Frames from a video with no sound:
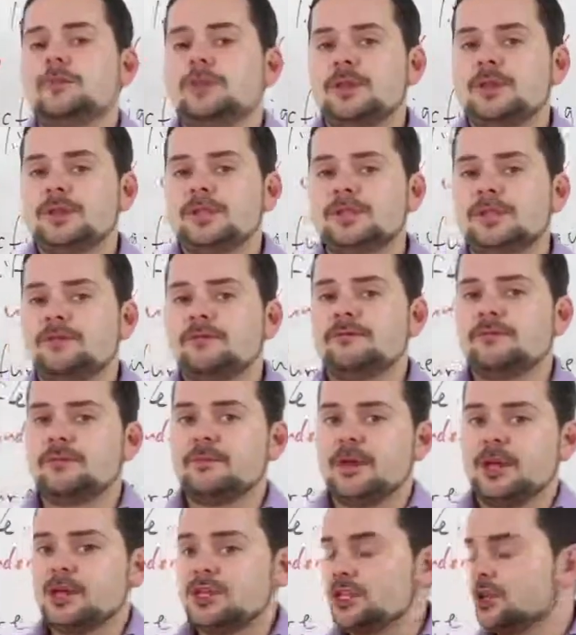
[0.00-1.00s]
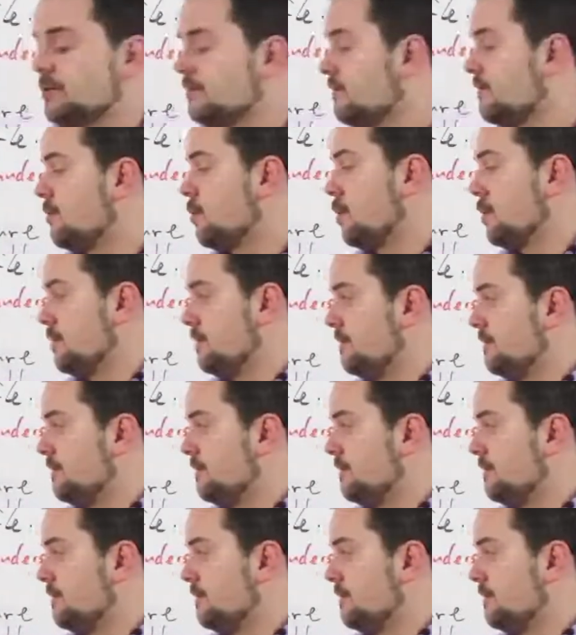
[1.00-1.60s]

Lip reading: this information for the